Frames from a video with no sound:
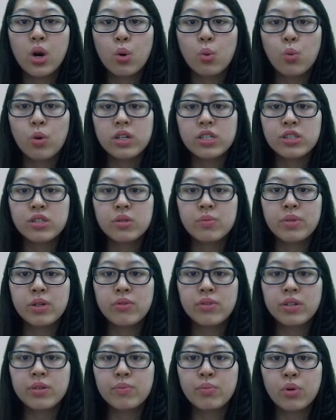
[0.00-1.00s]
What should be
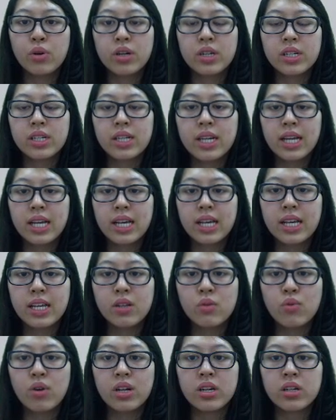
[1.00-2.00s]
reported
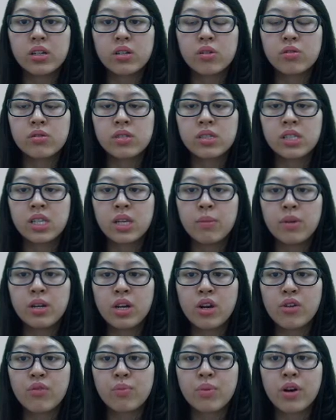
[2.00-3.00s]
in Wanda Co.'s statement
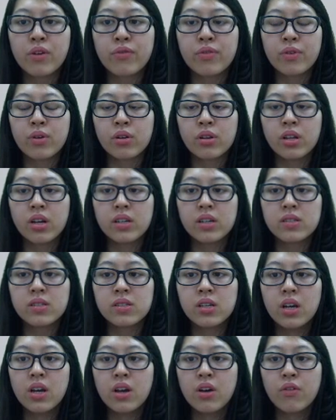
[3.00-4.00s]
of profit or loss
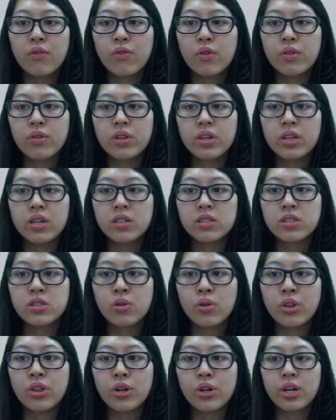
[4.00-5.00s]
for the year
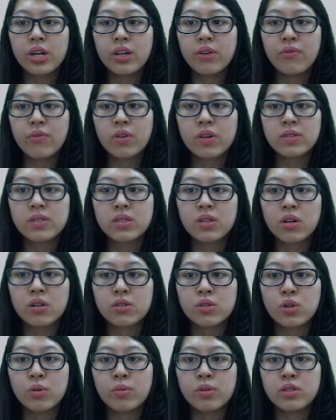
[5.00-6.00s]
to 31st
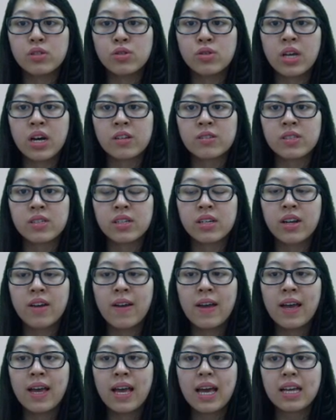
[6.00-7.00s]
October
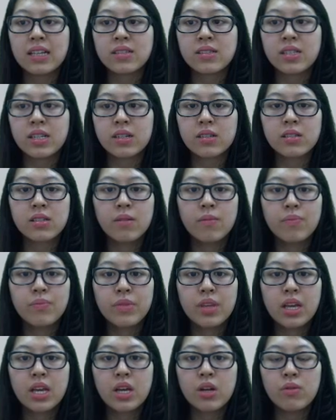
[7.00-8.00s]
2006
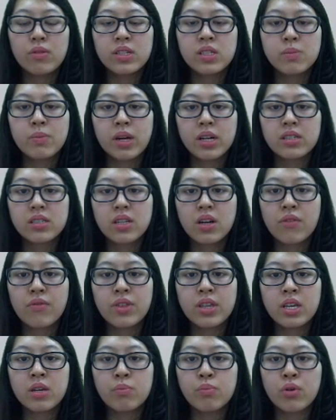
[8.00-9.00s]
in respect
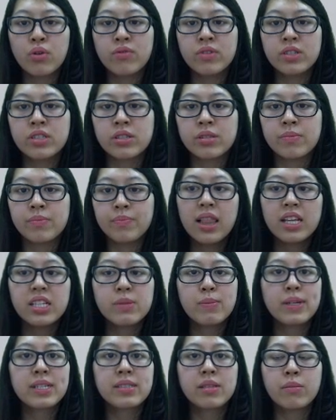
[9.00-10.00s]
of the provision?
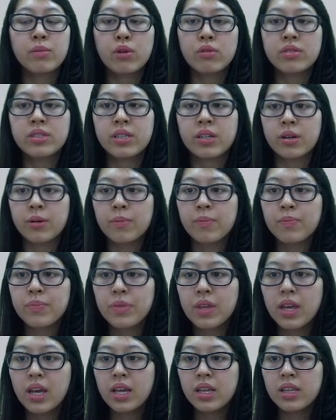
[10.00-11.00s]
Let's make some notes here.
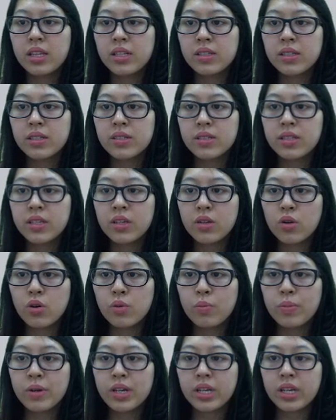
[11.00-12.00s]
This is the
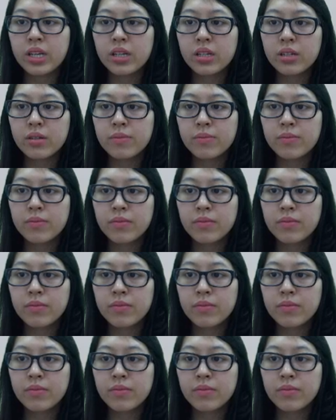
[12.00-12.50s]
opening